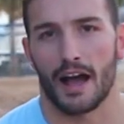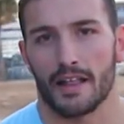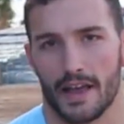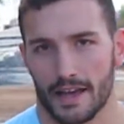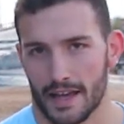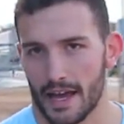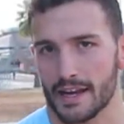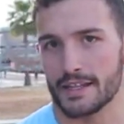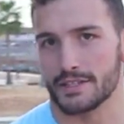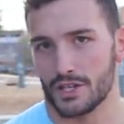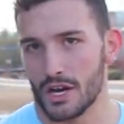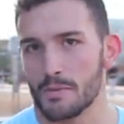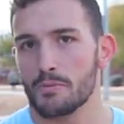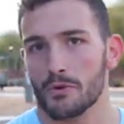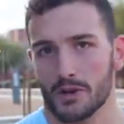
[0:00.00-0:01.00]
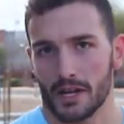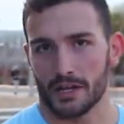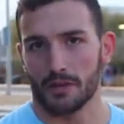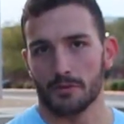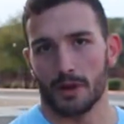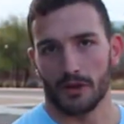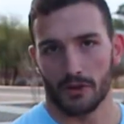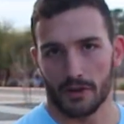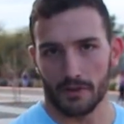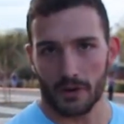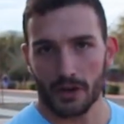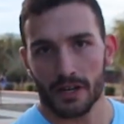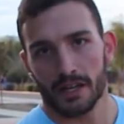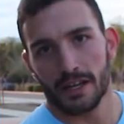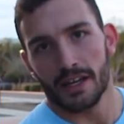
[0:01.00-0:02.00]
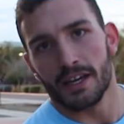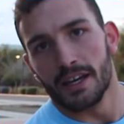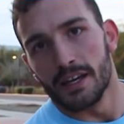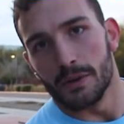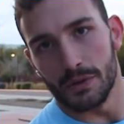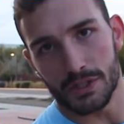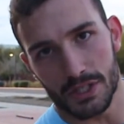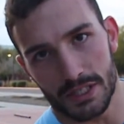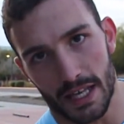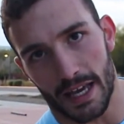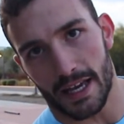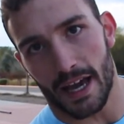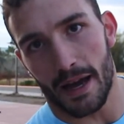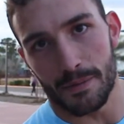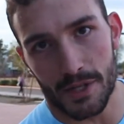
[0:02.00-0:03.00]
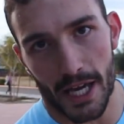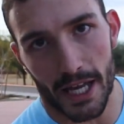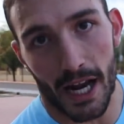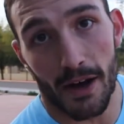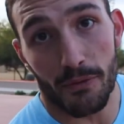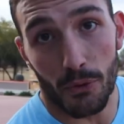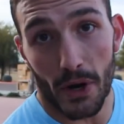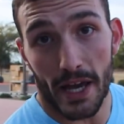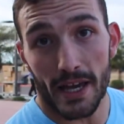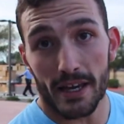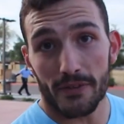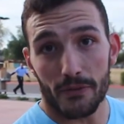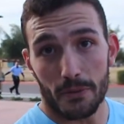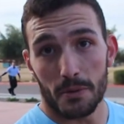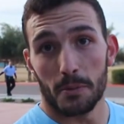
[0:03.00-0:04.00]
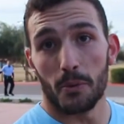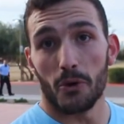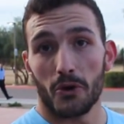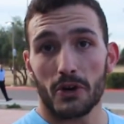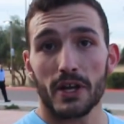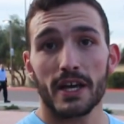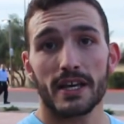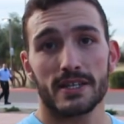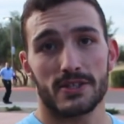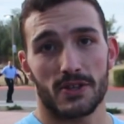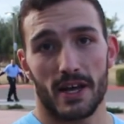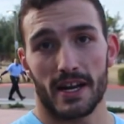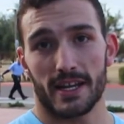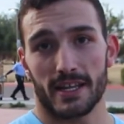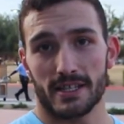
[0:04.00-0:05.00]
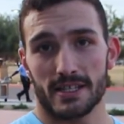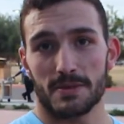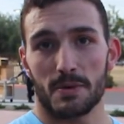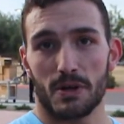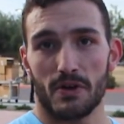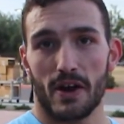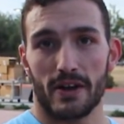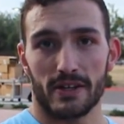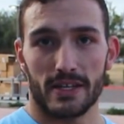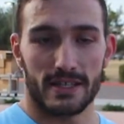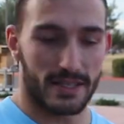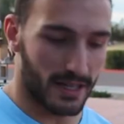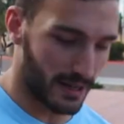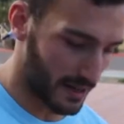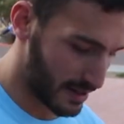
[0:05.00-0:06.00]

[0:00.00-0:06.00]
like kind of jump when I do my revert, which is like I'm taking off weight from the board so that it can spin around easier.